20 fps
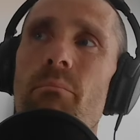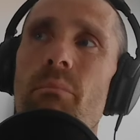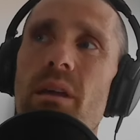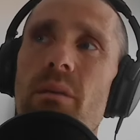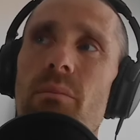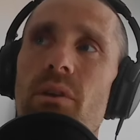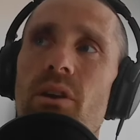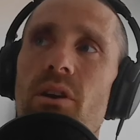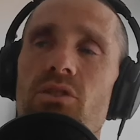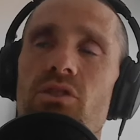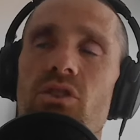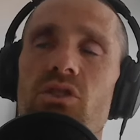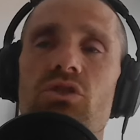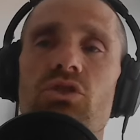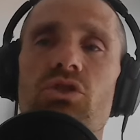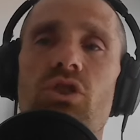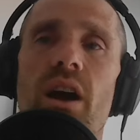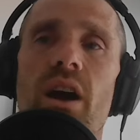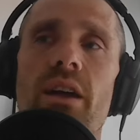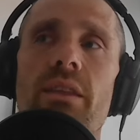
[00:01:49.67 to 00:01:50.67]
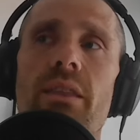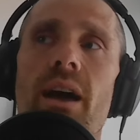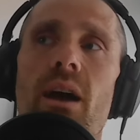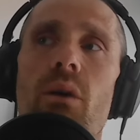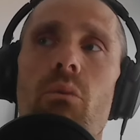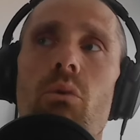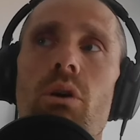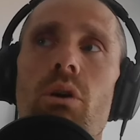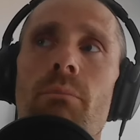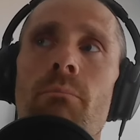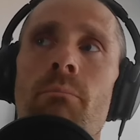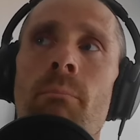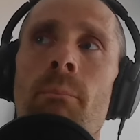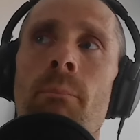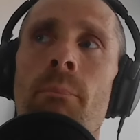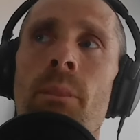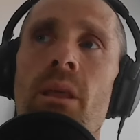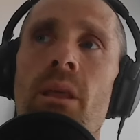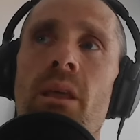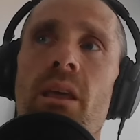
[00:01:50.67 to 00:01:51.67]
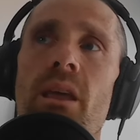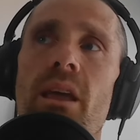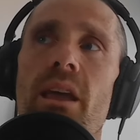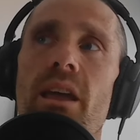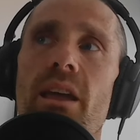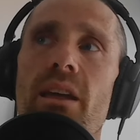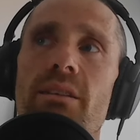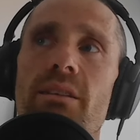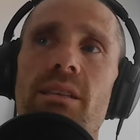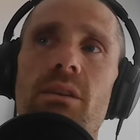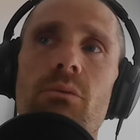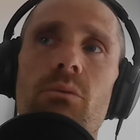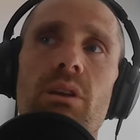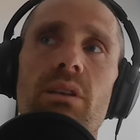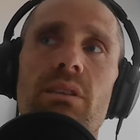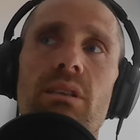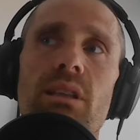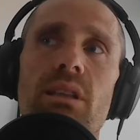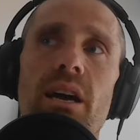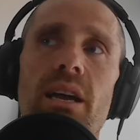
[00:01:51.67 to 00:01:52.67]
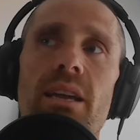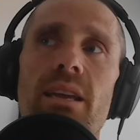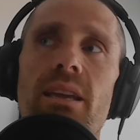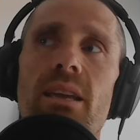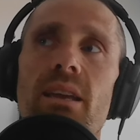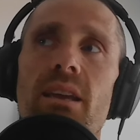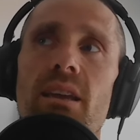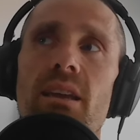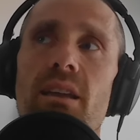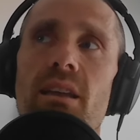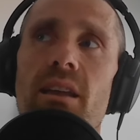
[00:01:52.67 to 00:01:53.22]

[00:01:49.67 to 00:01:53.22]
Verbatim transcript: Maybe I'll just try that one and see what it's like.